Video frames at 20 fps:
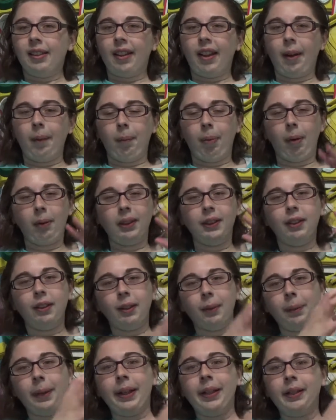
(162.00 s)
I'm probably showing
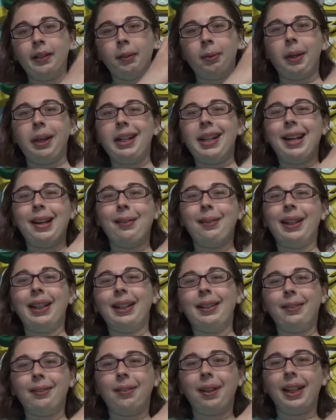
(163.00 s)
a picture right now,
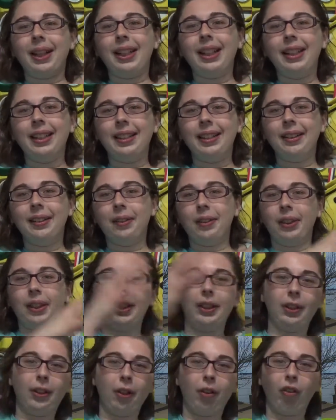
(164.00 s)
like, right here, or,
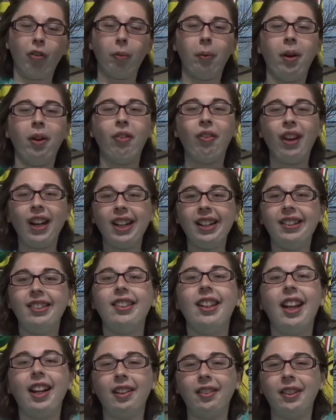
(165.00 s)
like, over my
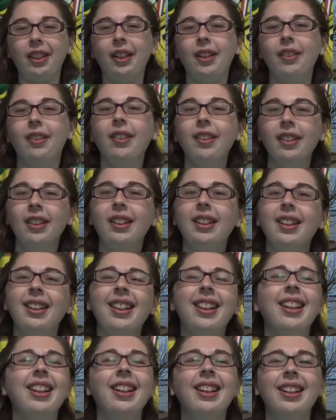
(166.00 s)
face. I don't know.
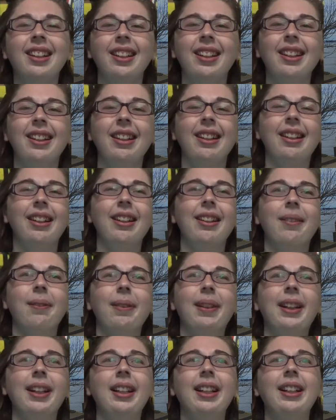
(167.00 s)

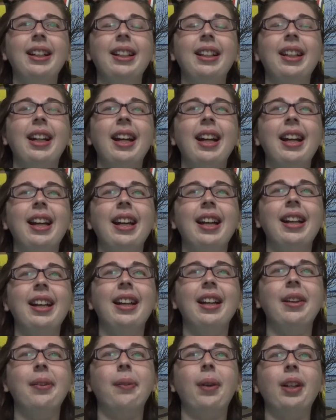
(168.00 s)
But, yeah,
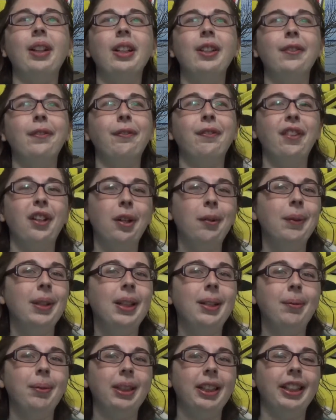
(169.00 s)
I didn't film
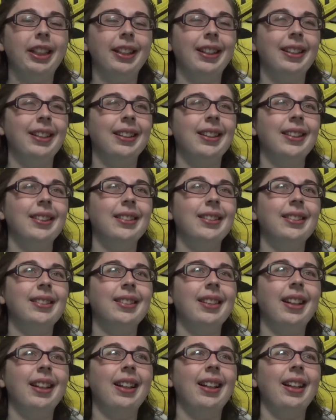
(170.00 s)
it
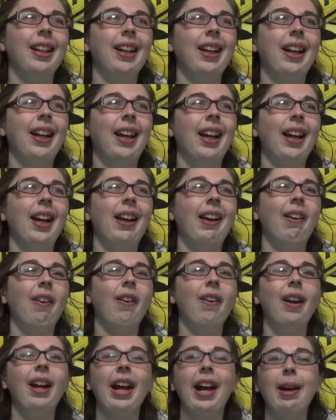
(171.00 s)
because
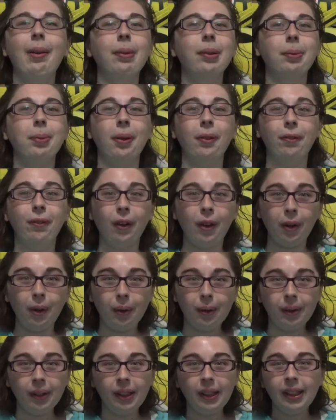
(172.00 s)
all I had was my
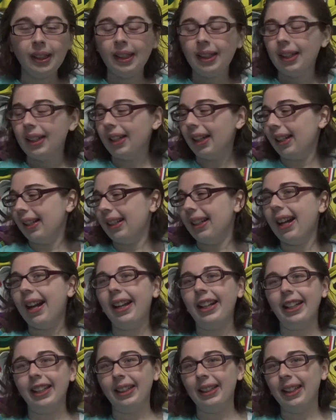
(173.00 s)
phone, and I did
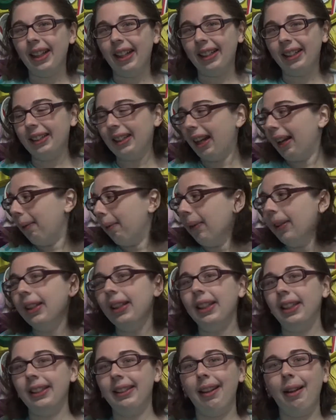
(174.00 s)
not want
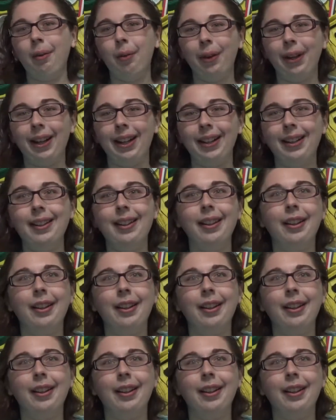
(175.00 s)
to get that wet.